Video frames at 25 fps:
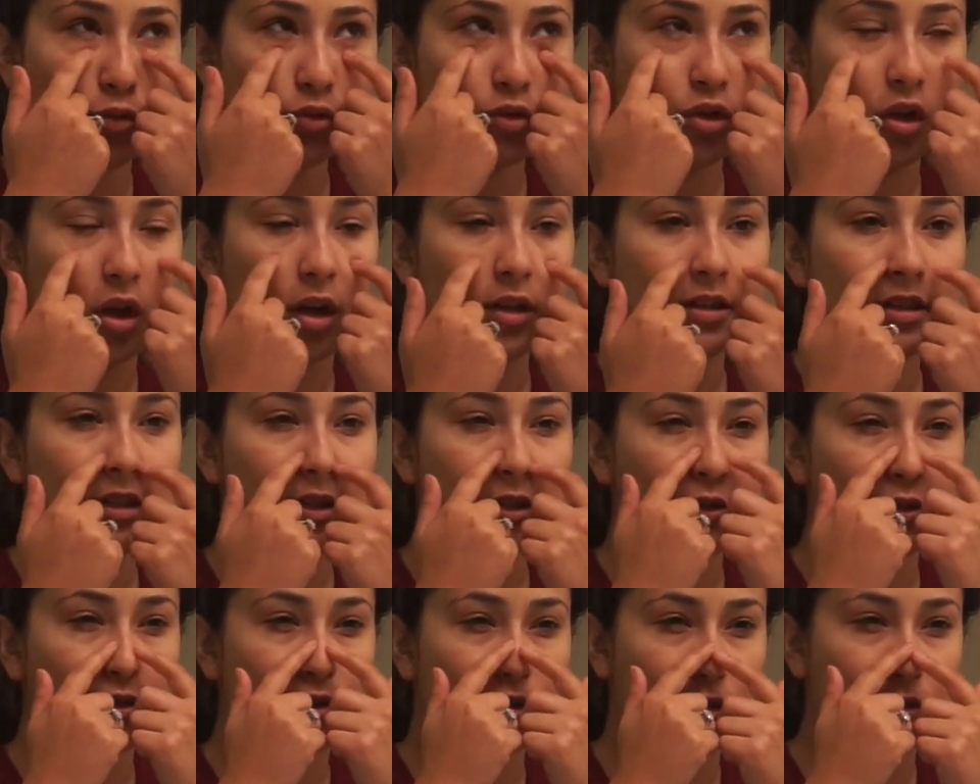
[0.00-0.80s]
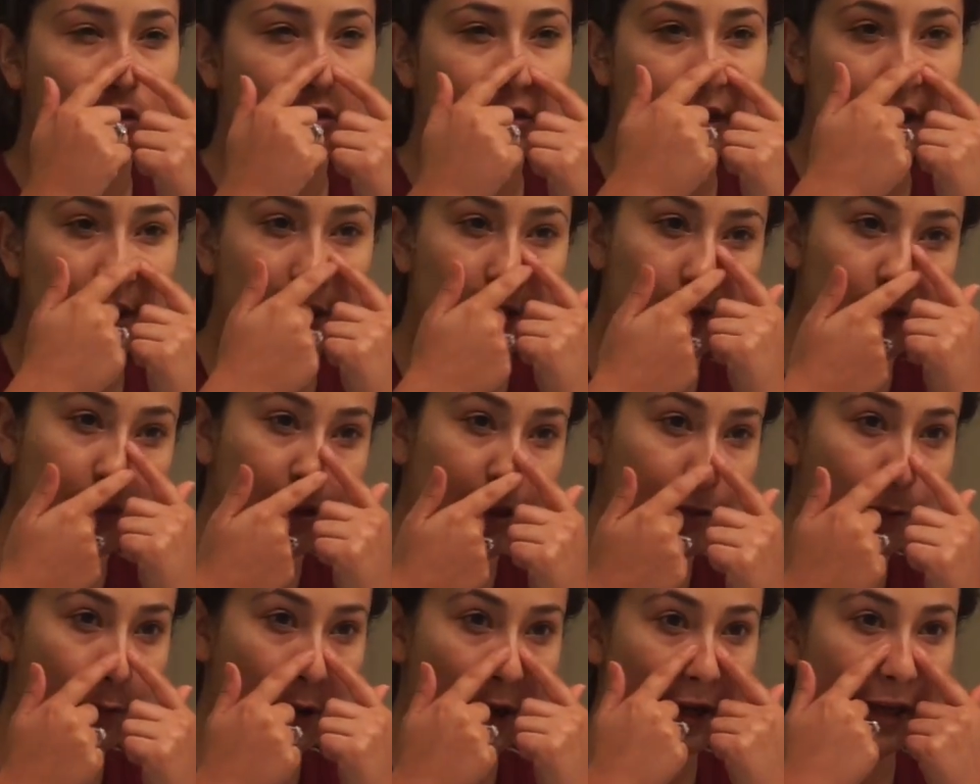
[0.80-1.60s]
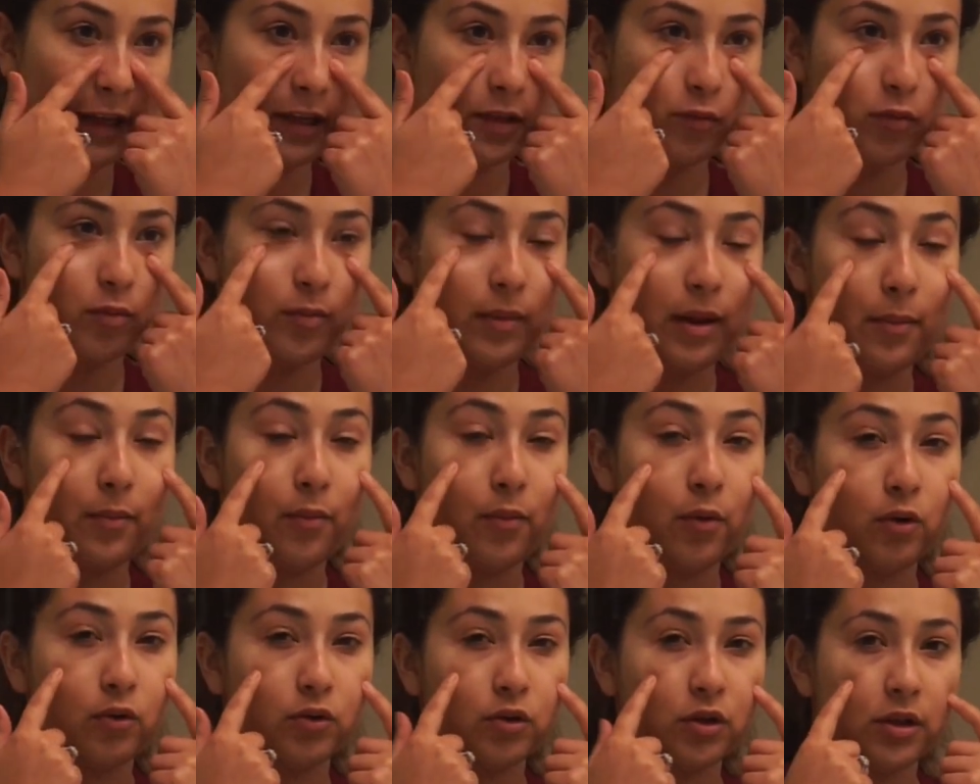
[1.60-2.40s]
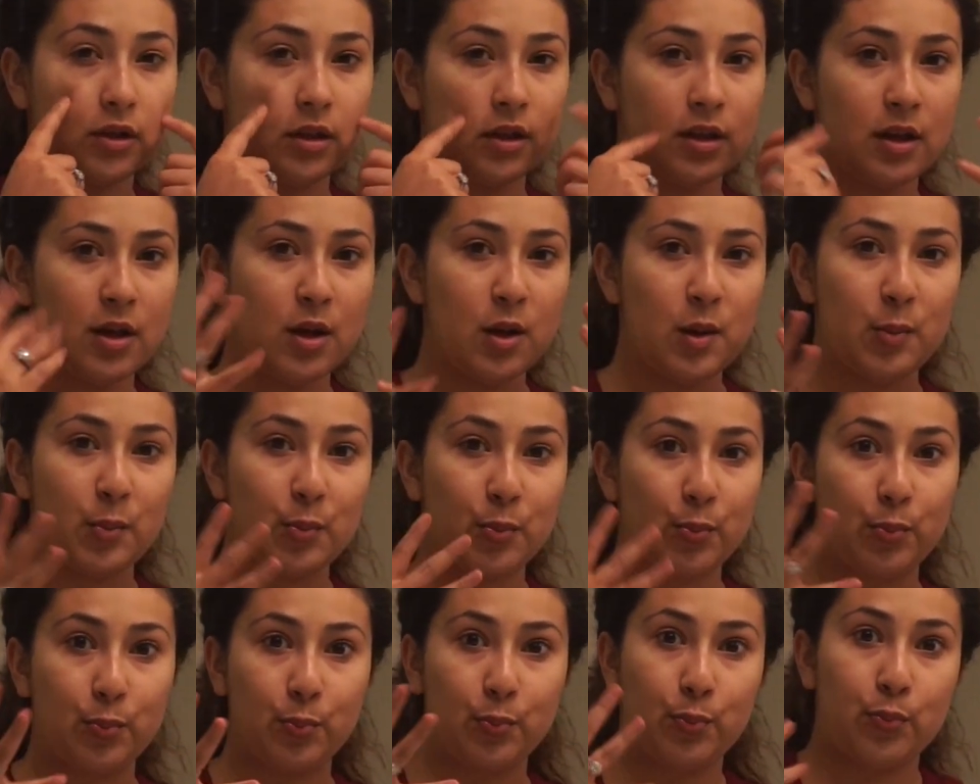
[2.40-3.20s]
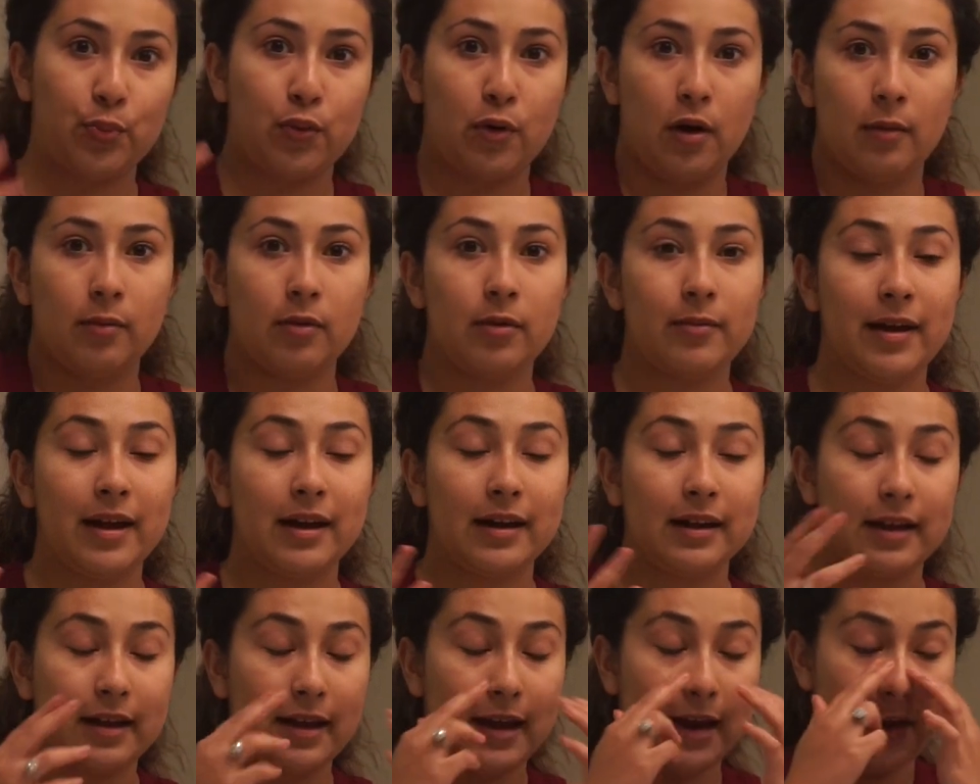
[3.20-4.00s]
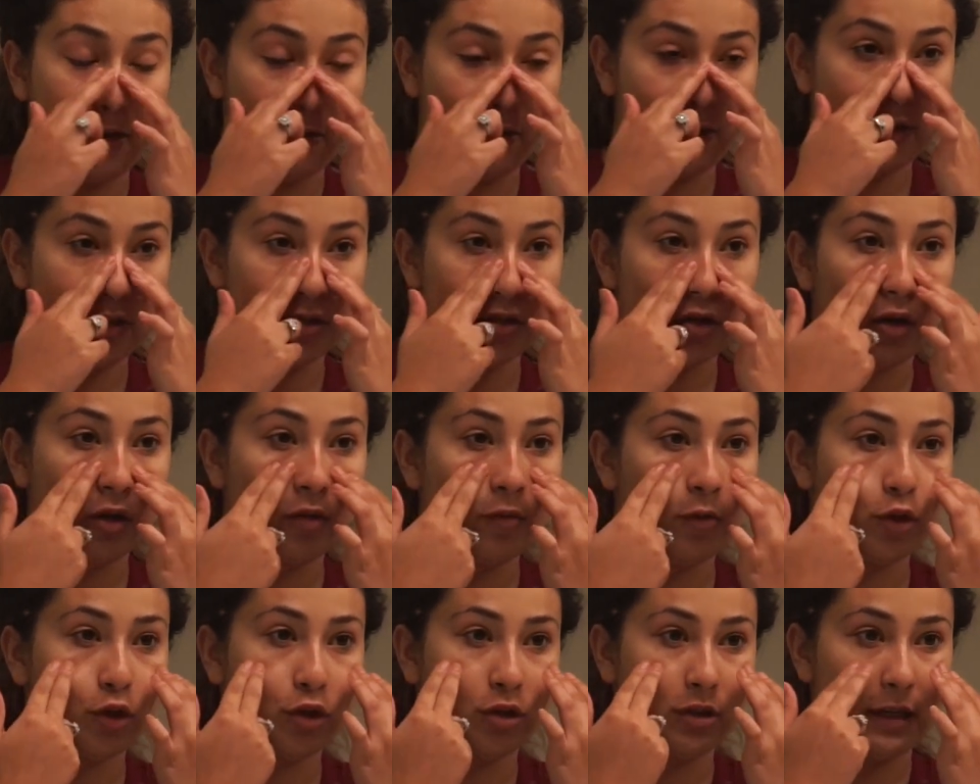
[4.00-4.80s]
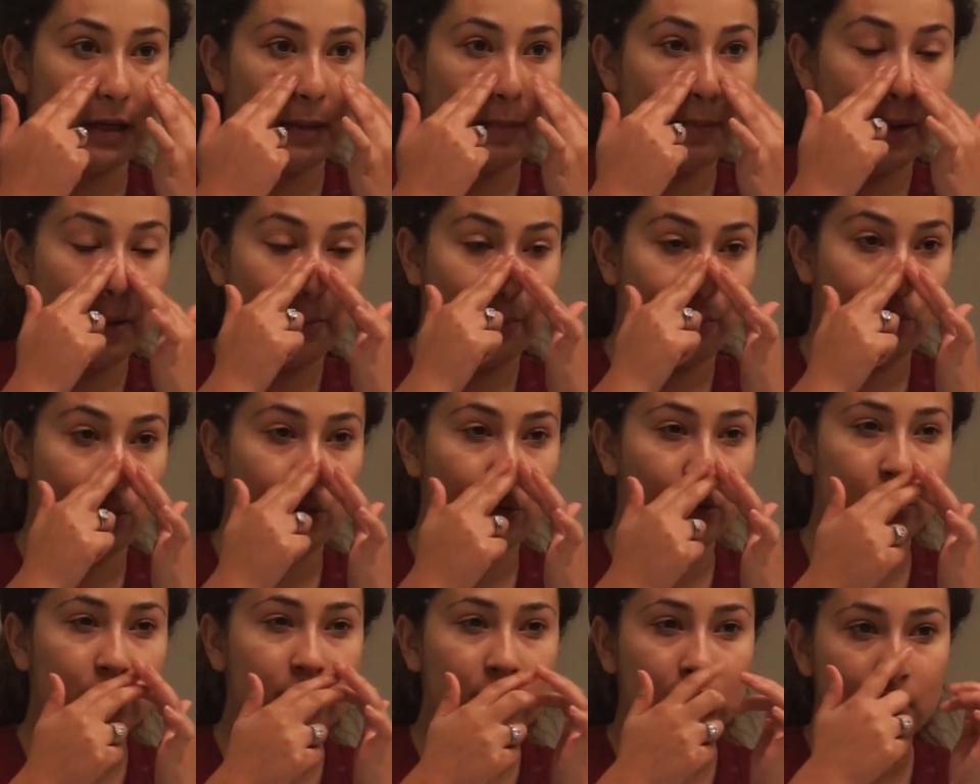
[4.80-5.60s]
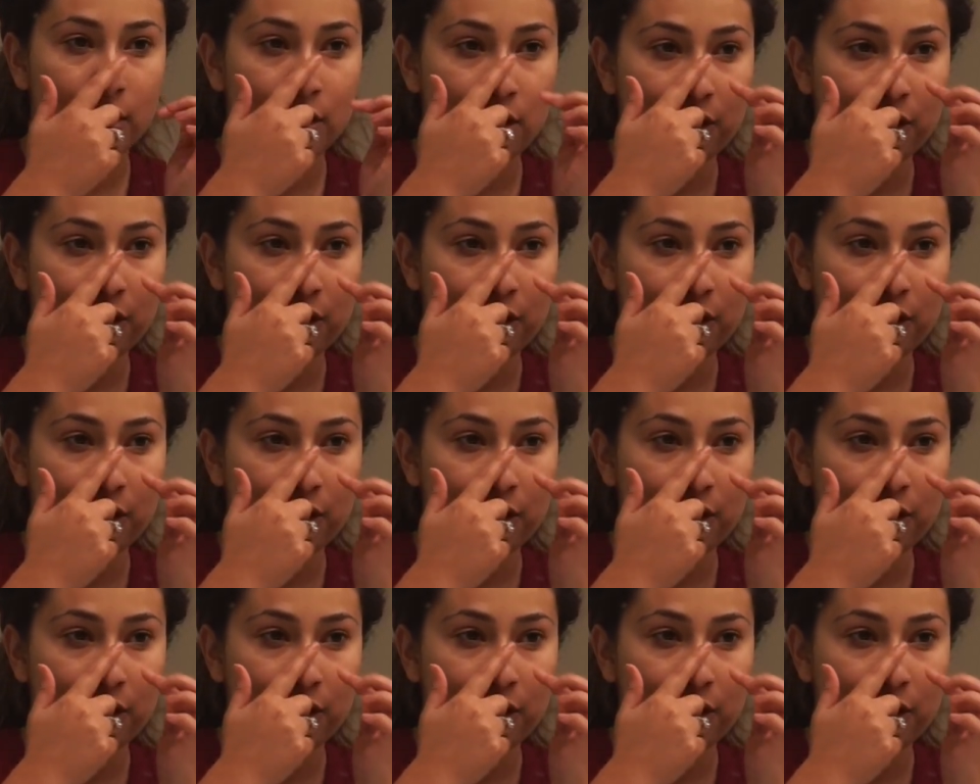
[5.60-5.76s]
dots and little circles, kind of like, I guess, where my most problematic areas are, which is like my pores.